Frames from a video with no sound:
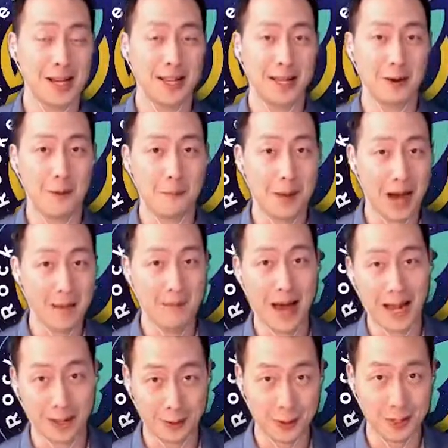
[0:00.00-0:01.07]
They will buy
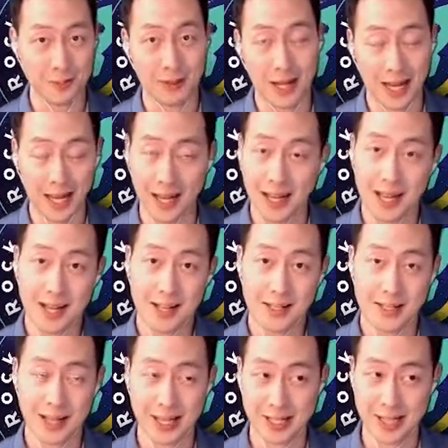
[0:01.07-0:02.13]
back their supply
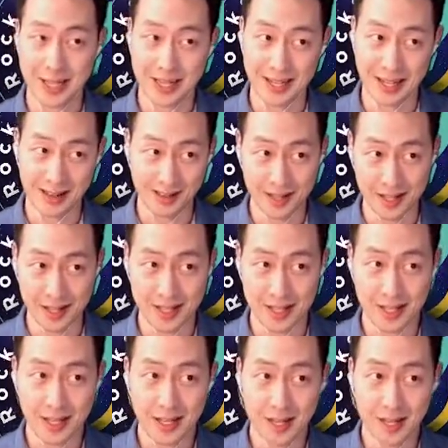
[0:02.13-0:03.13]
to actually get this